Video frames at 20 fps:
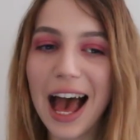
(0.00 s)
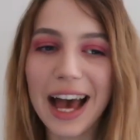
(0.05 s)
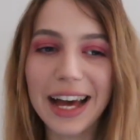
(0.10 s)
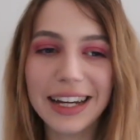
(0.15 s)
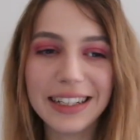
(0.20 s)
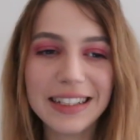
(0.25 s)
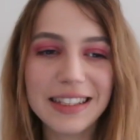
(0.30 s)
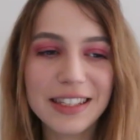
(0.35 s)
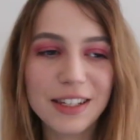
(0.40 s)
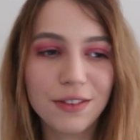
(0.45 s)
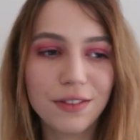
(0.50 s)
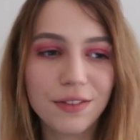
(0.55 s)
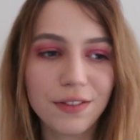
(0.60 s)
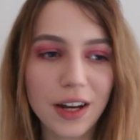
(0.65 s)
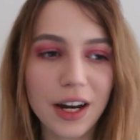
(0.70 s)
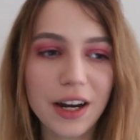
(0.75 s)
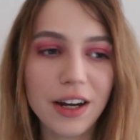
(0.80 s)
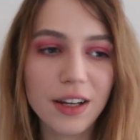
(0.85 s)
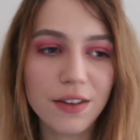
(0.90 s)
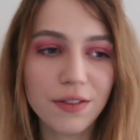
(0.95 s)
And it's a
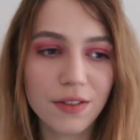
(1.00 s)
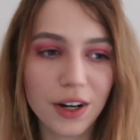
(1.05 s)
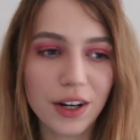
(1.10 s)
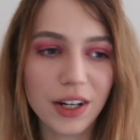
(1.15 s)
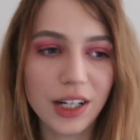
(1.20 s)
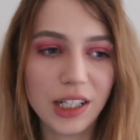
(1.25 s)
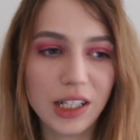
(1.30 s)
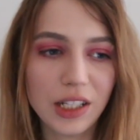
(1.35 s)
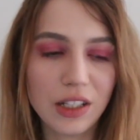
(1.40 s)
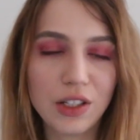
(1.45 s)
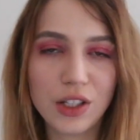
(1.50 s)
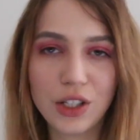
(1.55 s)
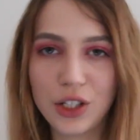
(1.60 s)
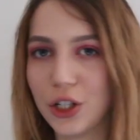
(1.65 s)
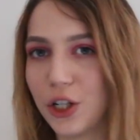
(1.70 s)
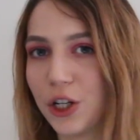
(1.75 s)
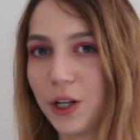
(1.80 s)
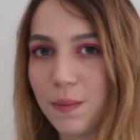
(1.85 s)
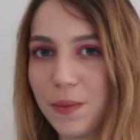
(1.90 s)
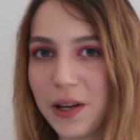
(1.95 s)
very, very
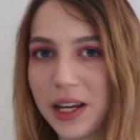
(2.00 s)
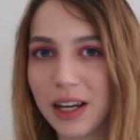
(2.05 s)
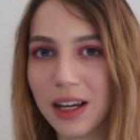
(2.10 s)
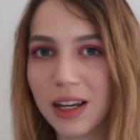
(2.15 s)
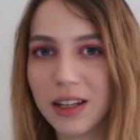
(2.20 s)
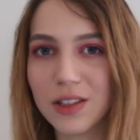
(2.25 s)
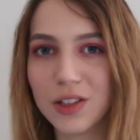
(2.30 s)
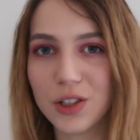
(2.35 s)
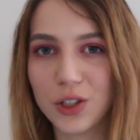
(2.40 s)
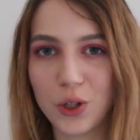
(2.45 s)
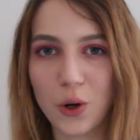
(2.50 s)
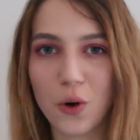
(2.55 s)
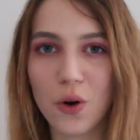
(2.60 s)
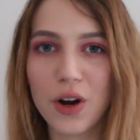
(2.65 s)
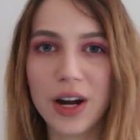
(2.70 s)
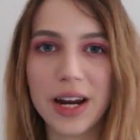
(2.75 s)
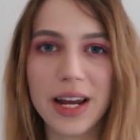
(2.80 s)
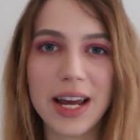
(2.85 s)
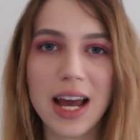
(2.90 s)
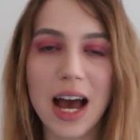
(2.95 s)
disturbing
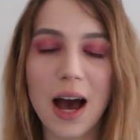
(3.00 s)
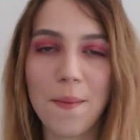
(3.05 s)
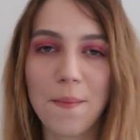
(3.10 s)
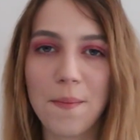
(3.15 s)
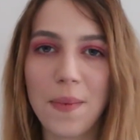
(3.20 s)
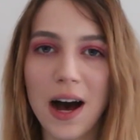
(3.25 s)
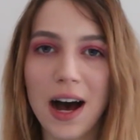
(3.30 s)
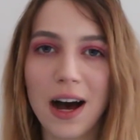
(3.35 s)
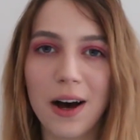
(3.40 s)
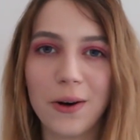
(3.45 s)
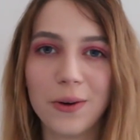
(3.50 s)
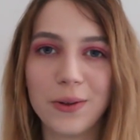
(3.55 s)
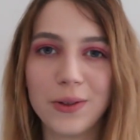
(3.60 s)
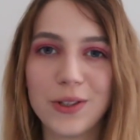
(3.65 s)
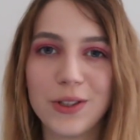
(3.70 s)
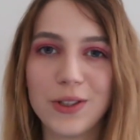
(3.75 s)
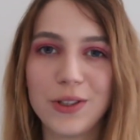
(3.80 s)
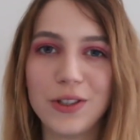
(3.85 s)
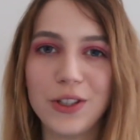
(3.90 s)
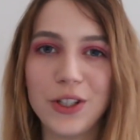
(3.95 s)
story
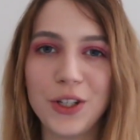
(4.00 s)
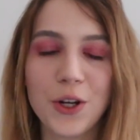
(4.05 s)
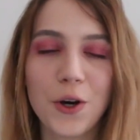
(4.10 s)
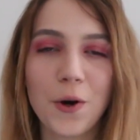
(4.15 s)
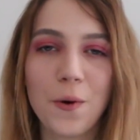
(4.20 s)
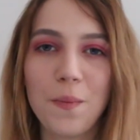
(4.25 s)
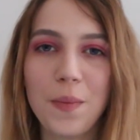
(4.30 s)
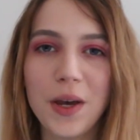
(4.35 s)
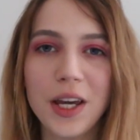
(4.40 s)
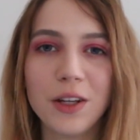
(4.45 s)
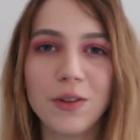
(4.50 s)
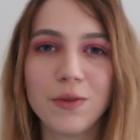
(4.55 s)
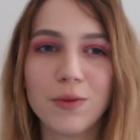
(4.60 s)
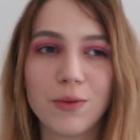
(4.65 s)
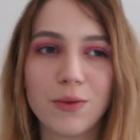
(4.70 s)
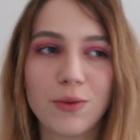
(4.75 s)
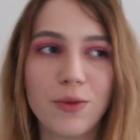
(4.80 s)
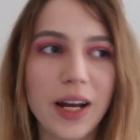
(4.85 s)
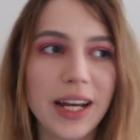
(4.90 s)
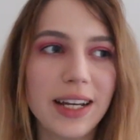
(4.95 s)
about, you know,
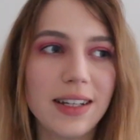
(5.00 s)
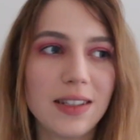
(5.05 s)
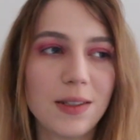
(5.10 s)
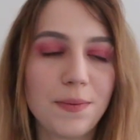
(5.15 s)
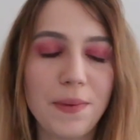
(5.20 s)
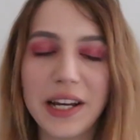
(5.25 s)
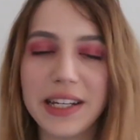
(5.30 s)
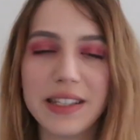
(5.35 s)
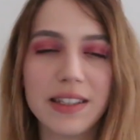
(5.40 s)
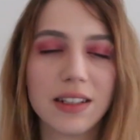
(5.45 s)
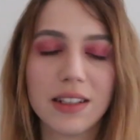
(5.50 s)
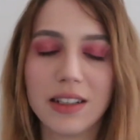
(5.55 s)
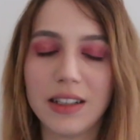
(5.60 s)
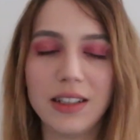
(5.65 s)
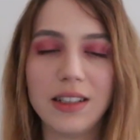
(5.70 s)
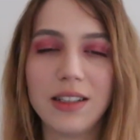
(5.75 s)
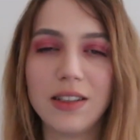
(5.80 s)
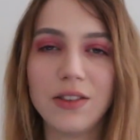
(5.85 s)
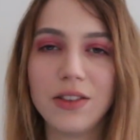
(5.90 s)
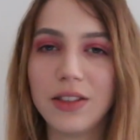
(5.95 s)
being raised
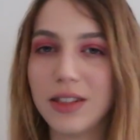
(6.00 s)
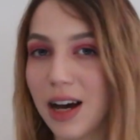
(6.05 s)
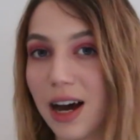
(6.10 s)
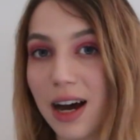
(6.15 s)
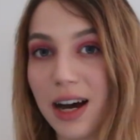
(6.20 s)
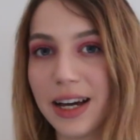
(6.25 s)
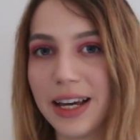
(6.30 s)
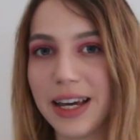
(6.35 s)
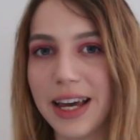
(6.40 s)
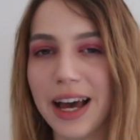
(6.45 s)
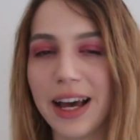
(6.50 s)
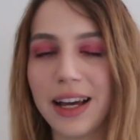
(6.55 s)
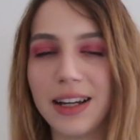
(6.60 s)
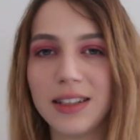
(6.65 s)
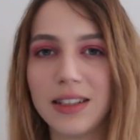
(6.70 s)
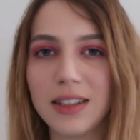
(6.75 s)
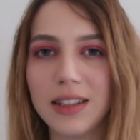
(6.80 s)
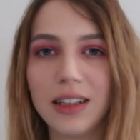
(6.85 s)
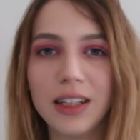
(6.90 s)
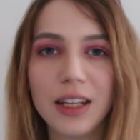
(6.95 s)
basically to die
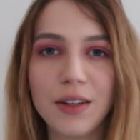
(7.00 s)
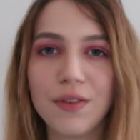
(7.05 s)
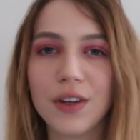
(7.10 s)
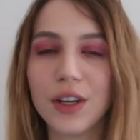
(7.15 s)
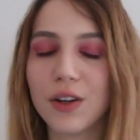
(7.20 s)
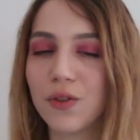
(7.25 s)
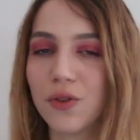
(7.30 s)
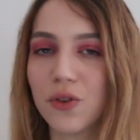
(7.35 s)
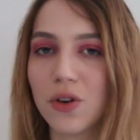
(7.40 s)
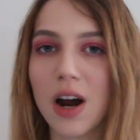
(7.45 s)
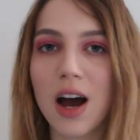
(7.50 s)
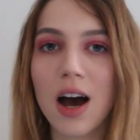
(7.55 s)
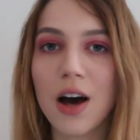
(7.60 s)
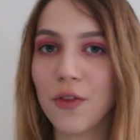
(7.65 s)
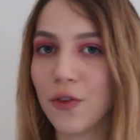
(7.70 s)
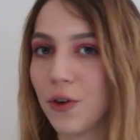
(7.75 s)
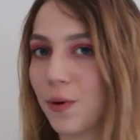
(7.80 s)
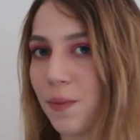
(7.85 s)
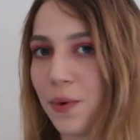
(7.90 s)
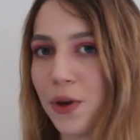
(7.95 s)
and living for
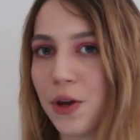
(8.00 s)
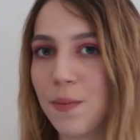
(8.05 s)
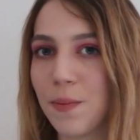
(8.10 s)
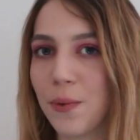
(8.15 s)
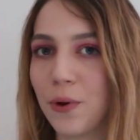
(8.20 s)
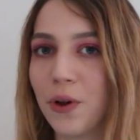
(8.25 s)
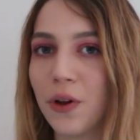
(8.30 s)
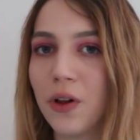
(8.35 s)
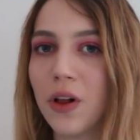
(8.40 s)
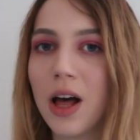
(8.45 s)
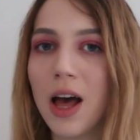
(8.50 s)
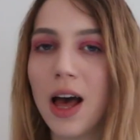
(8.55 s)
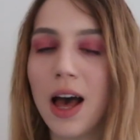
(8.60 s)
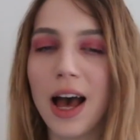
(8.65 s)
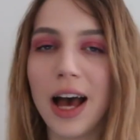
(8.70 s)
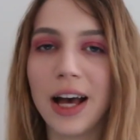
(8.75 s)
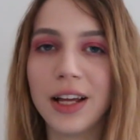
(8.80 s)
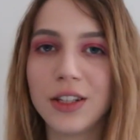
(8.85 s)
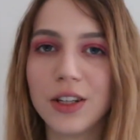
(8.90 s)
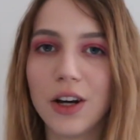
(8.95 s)
other people,
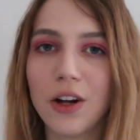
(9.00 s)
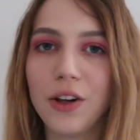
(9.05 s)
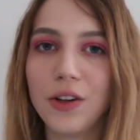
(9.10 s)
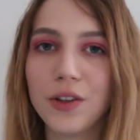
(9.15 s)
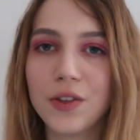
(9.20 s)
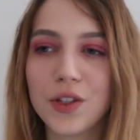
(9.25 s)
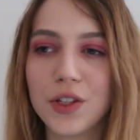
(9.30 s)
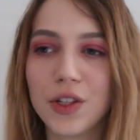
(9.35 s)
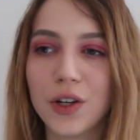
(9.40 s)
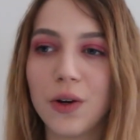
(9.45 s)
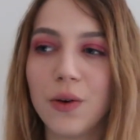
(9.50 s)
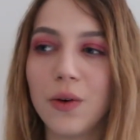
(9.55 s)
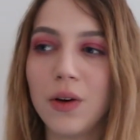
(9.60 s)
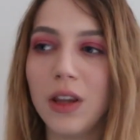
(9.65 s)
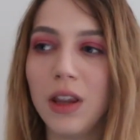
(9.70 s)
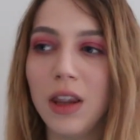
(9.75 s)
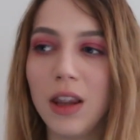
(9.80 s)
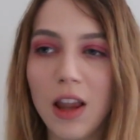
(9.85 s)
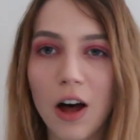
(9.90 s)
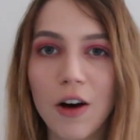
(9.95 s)
and also
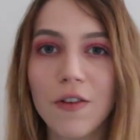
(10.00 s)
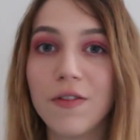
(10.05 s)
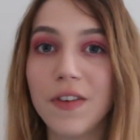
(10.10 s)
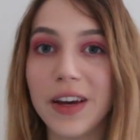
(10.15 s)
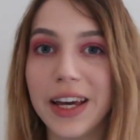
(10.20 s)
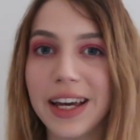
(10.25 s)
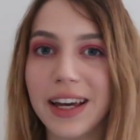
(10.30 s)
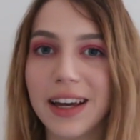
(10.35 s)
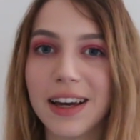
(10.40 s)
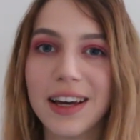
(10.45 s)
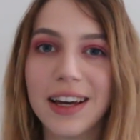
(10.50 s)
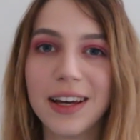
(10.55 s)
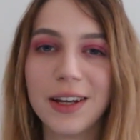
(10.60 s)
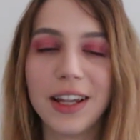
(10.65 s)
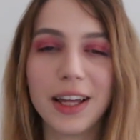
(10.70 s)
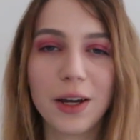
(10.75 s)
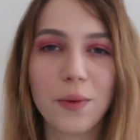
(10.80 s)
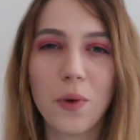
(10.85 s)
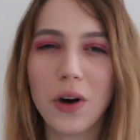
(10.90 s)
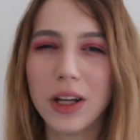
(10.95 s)
loving,
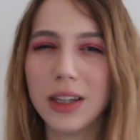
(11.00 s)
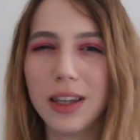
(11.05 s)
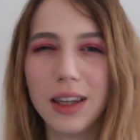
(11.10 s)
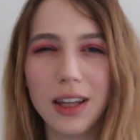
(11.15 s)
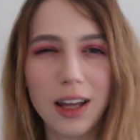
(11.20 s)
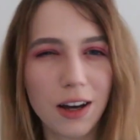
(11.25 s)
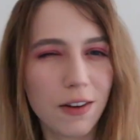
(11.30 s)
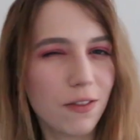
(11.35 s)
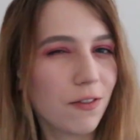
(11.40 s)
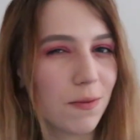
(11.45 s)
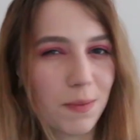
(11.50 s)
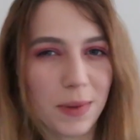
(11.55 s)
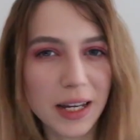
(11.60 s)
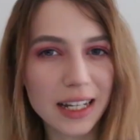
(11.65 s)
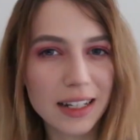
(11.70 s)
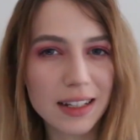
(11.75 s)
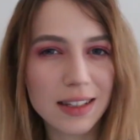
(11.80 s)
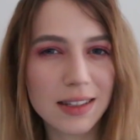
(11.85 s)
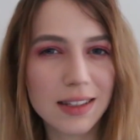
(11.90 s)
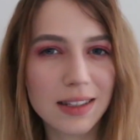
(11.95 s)
like what love
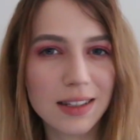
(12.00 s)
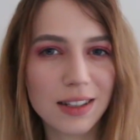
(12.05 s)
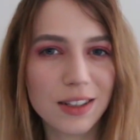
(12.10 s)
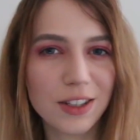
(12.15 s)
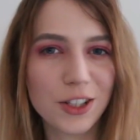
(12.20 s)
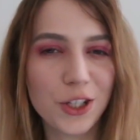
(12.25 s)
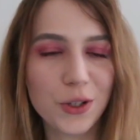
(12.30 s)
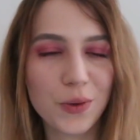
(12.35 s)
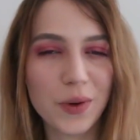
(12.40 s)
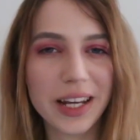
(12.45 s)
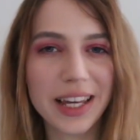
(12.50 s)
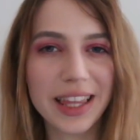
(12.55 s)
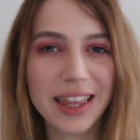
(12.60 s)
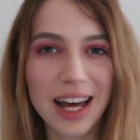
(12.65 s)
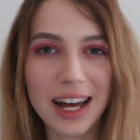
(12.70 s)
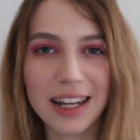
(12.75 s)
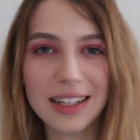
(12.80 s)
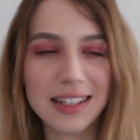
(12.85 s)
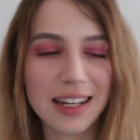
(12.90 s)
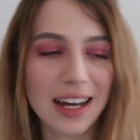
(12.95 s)
means during
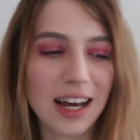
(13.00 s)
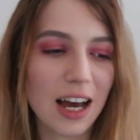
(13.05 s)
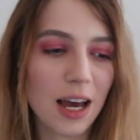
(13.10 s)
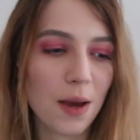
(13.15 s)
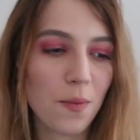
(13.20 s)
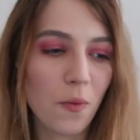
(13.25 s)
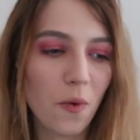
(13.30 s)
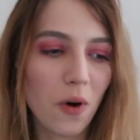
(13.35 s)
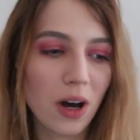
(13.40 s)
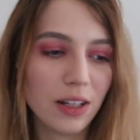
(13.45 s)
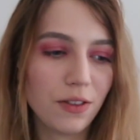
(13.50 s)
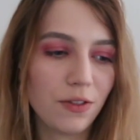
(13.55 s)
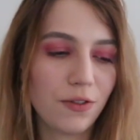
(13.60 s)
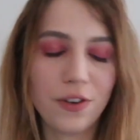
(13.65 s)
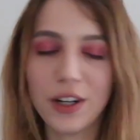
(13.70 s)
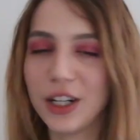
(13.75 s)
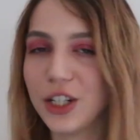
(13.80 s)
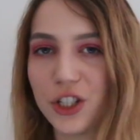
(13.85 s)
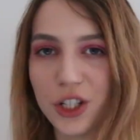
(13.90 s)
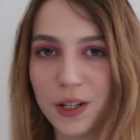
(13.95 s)
that time, what
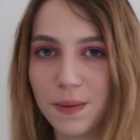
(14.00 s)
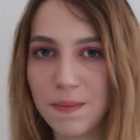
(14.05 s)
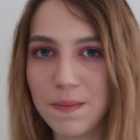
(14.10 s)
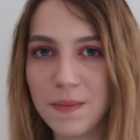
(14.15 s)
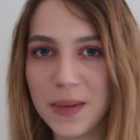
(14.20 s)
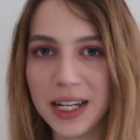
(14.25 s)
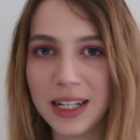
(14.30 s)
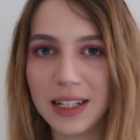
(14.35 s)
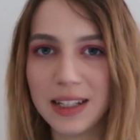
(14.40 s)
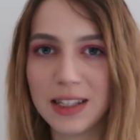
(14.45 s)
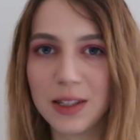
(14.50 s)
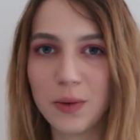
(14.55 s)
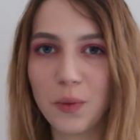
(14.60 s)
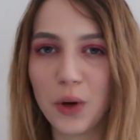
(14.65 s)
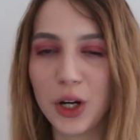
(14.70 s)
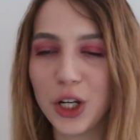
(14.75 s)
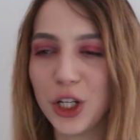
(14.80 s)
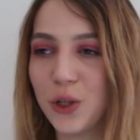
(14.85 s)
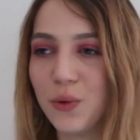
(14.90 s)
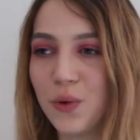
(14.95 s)
friendship means
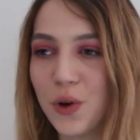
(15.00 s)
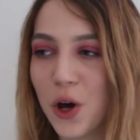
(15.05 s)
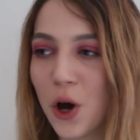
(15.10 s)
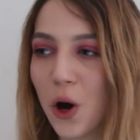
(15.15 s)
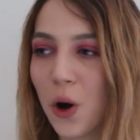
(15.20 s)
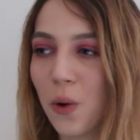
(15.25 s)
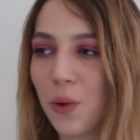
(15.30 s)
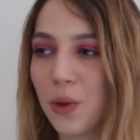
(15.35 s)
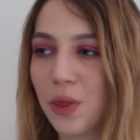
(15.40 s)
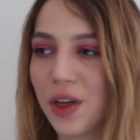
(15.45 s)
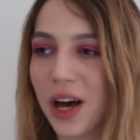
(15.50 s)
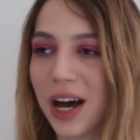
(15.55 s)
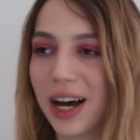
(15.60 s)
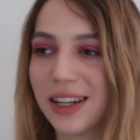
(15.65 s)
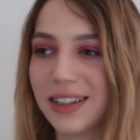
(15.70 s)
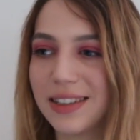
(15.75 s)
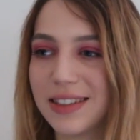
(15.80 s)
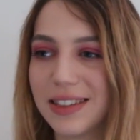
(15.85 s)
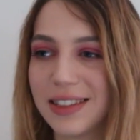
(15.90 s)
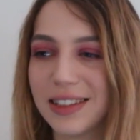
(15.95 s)
when you know
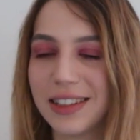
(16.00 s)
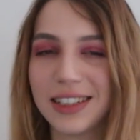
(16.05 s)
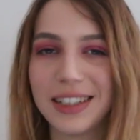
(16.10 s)
that